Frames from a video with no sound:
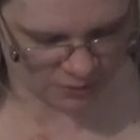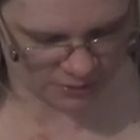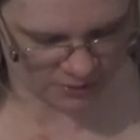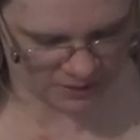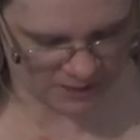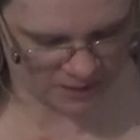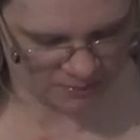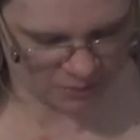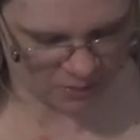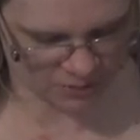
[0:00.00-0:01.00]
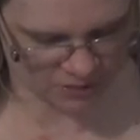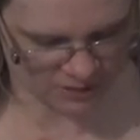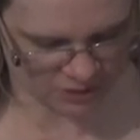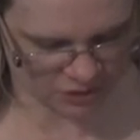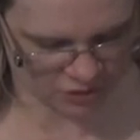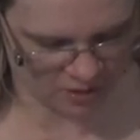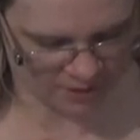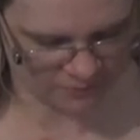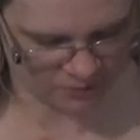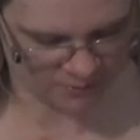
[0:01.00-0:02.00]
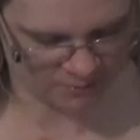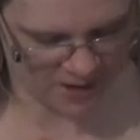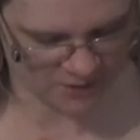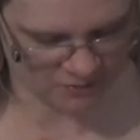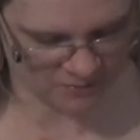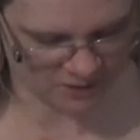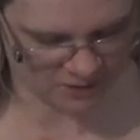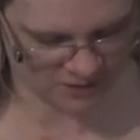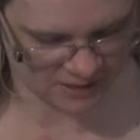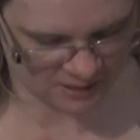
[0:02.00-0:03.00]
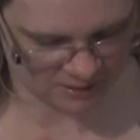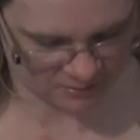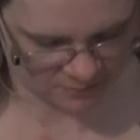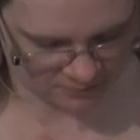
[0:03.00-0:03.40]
than indeed belonged to such a trifle he begged of me to steal it.